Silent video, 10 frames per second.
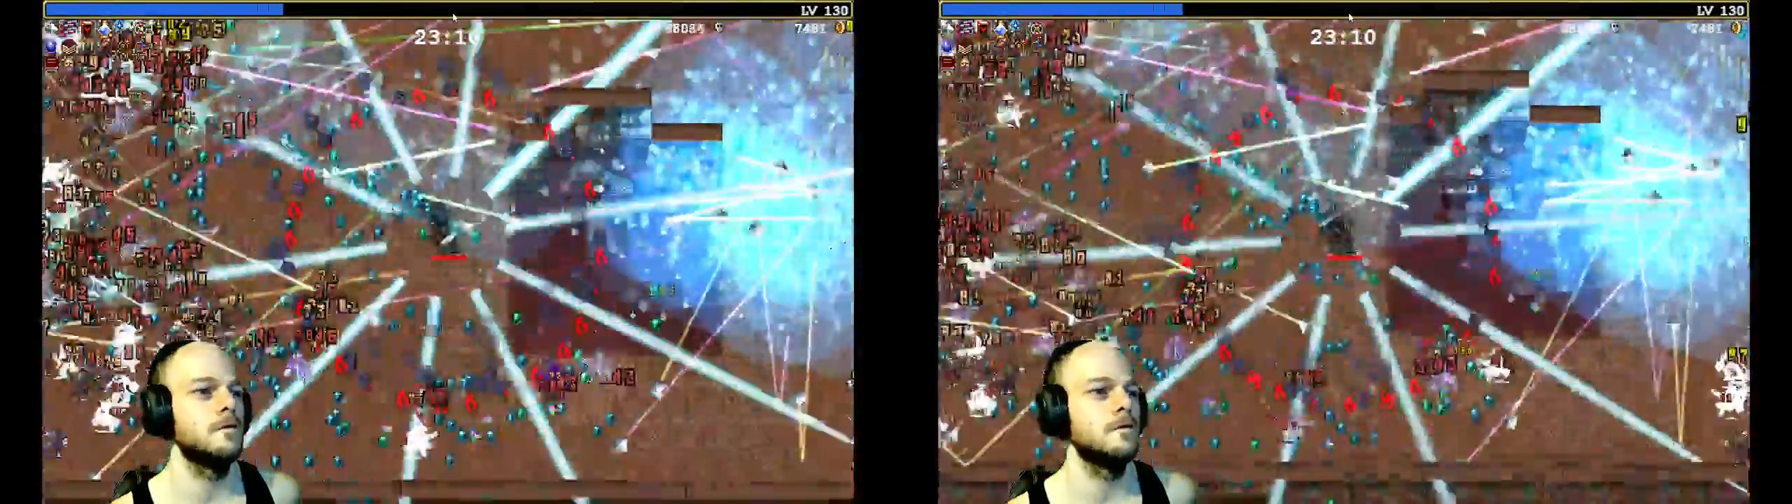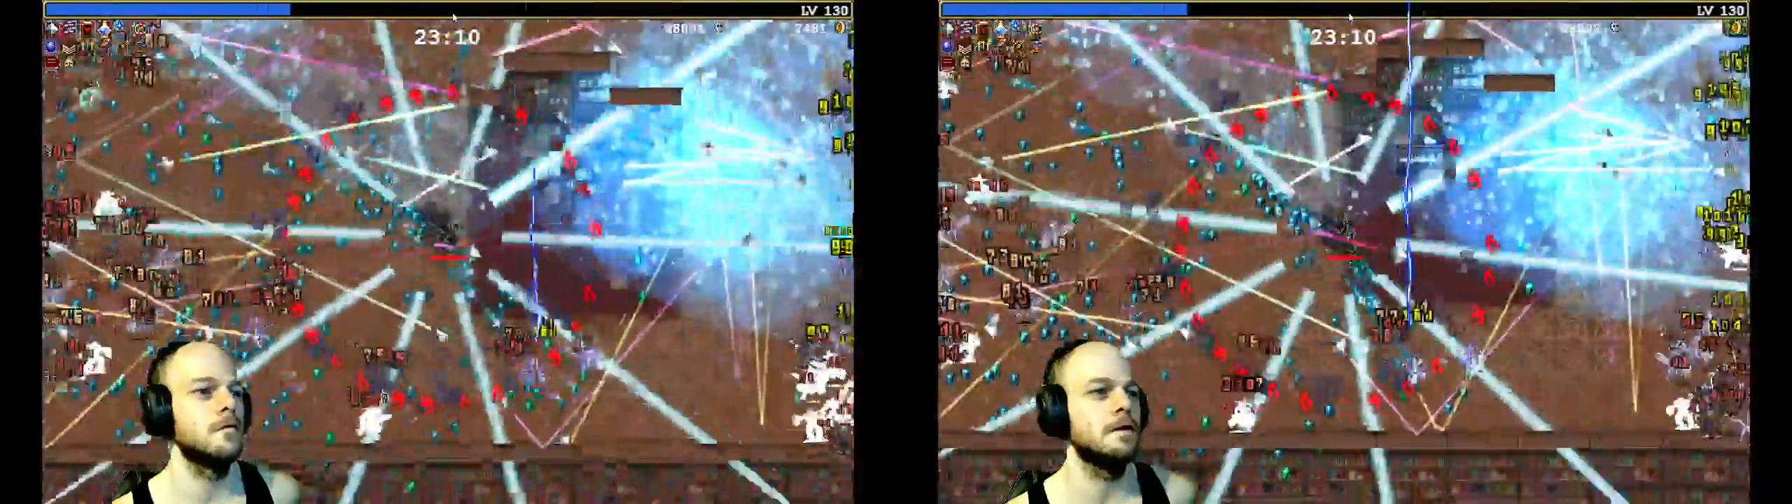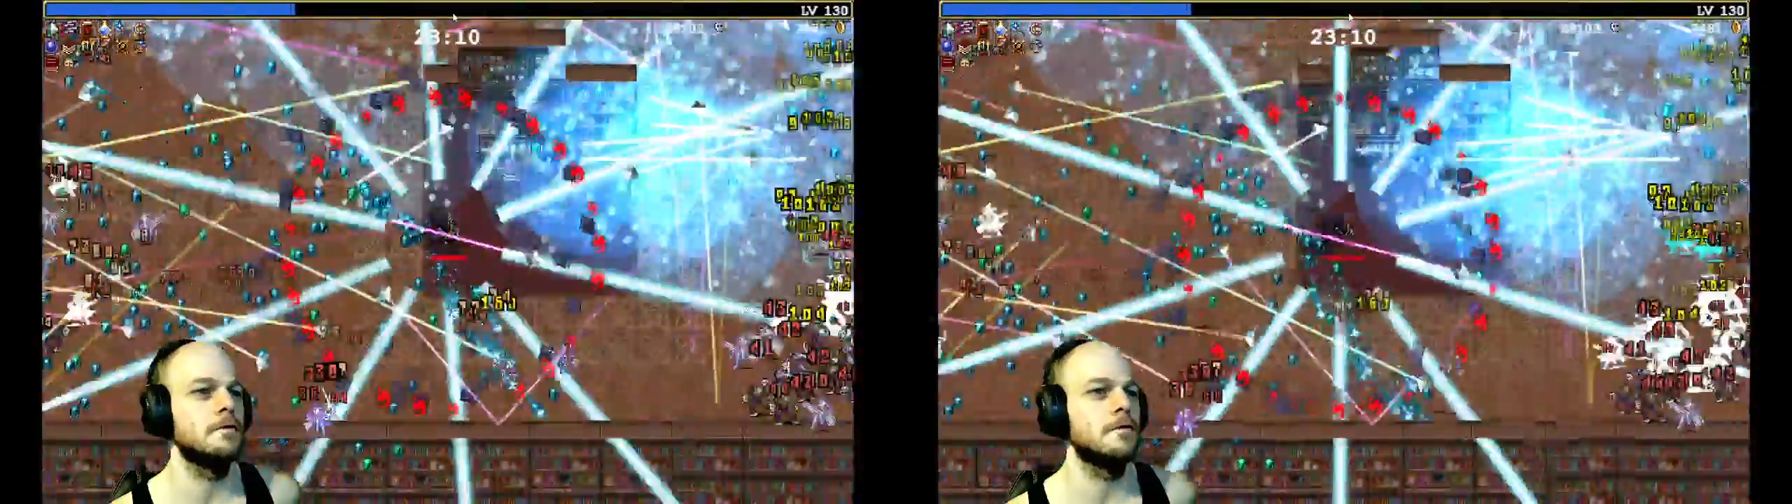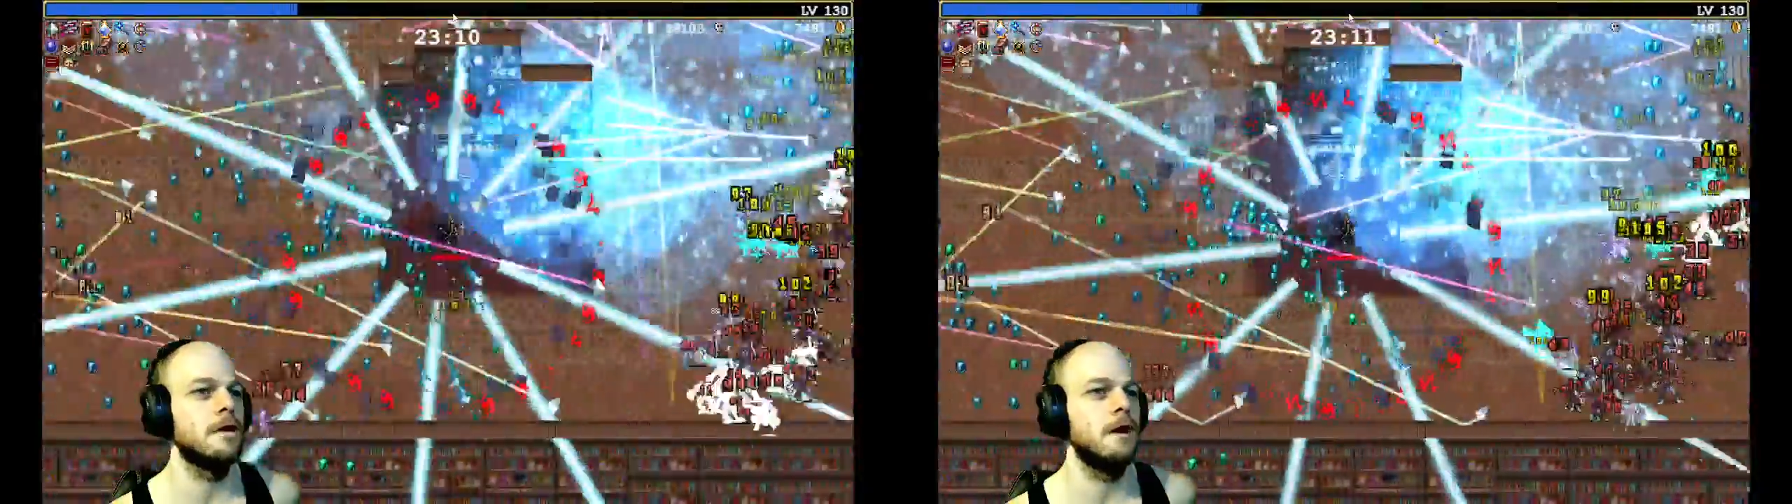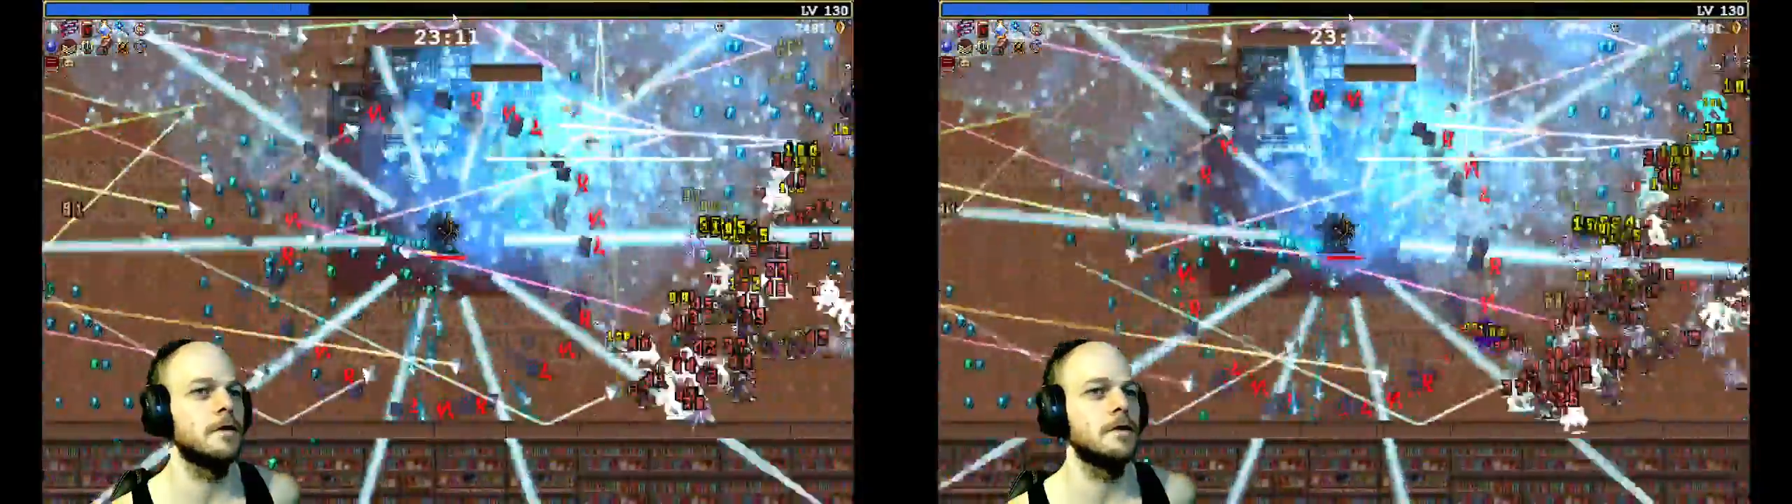but I'll
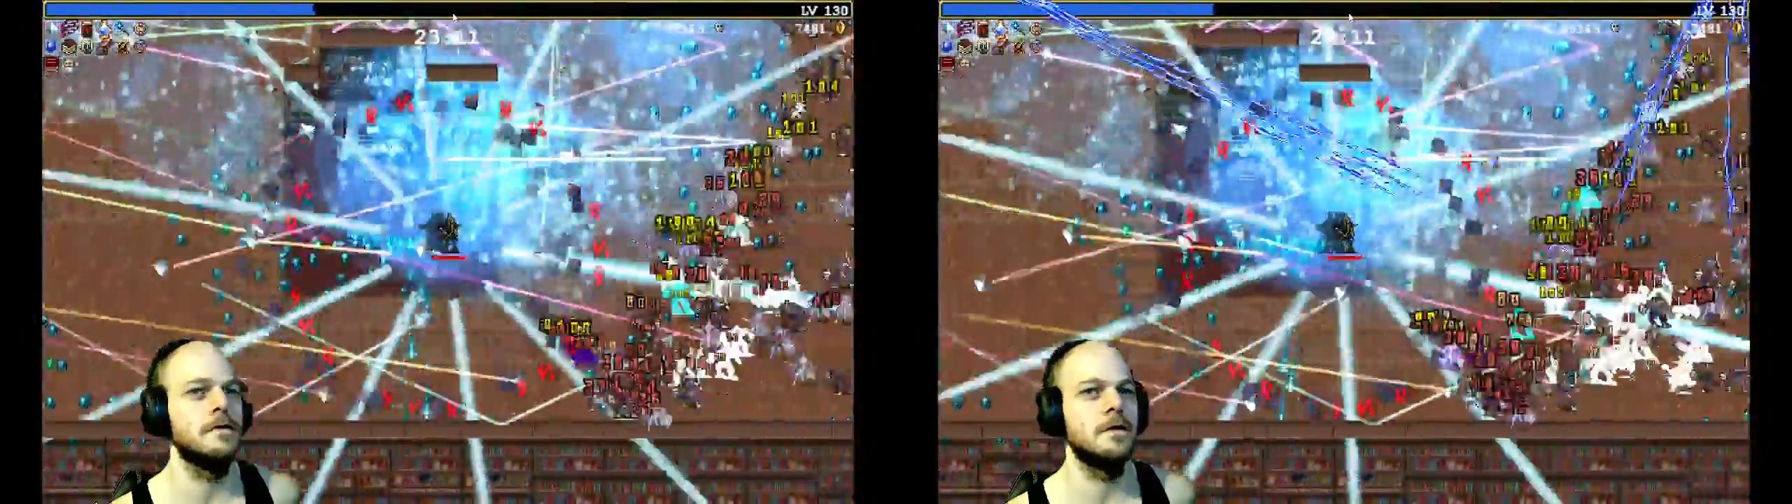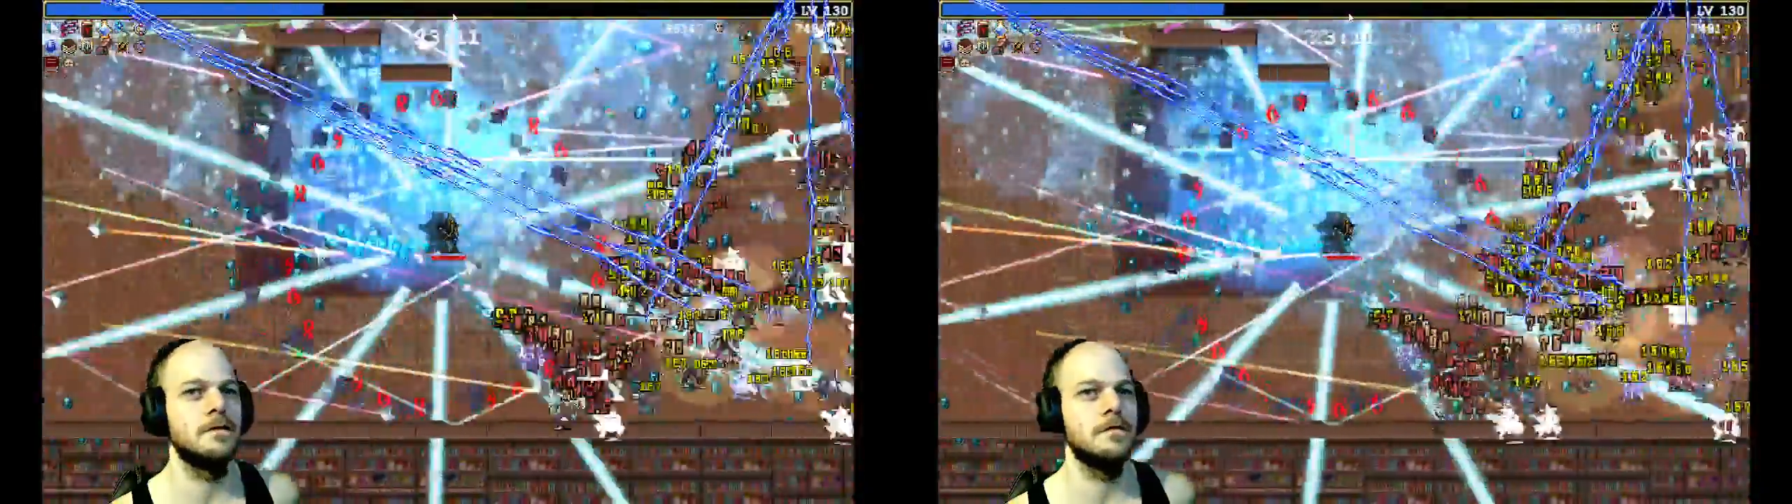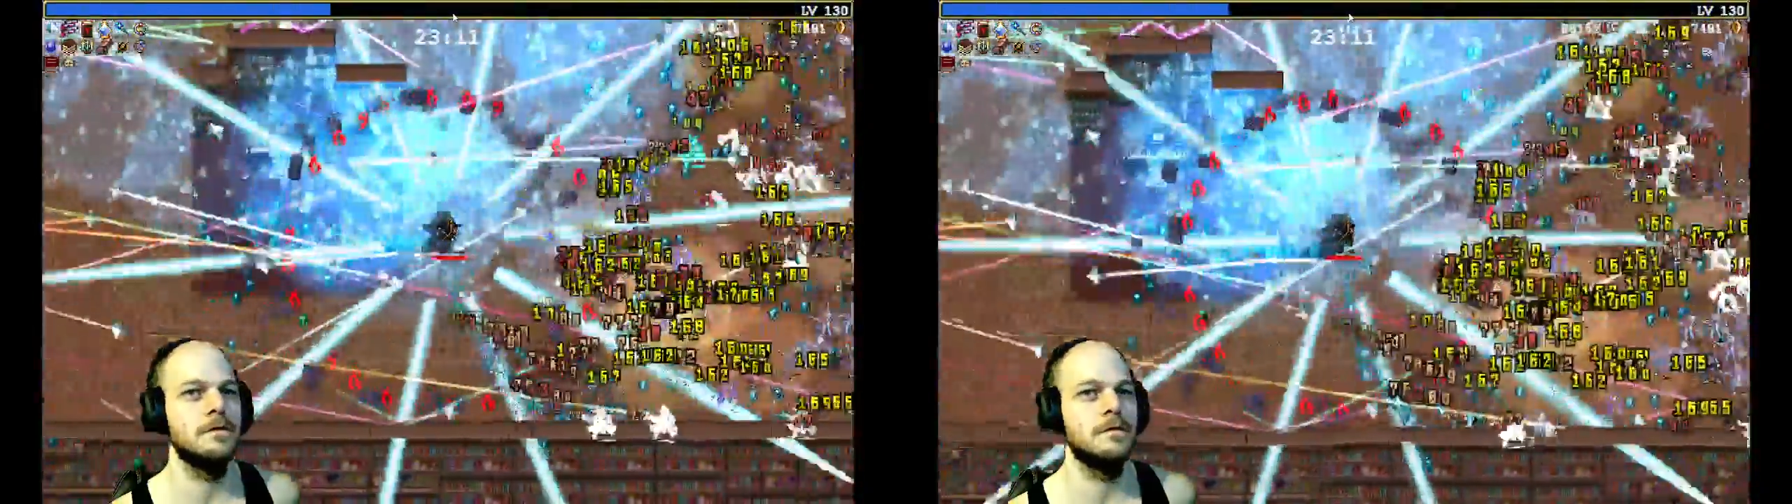grab it all anyway.